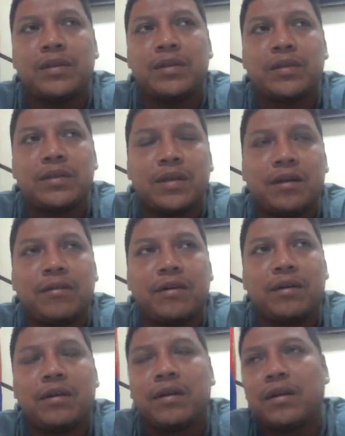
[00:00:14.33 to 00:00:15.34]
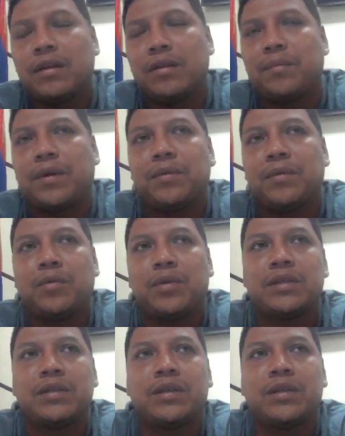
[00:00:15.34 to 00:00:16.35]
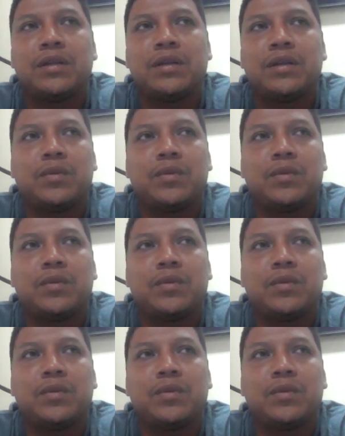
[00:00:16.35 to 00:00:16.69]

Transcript: have a department which deal with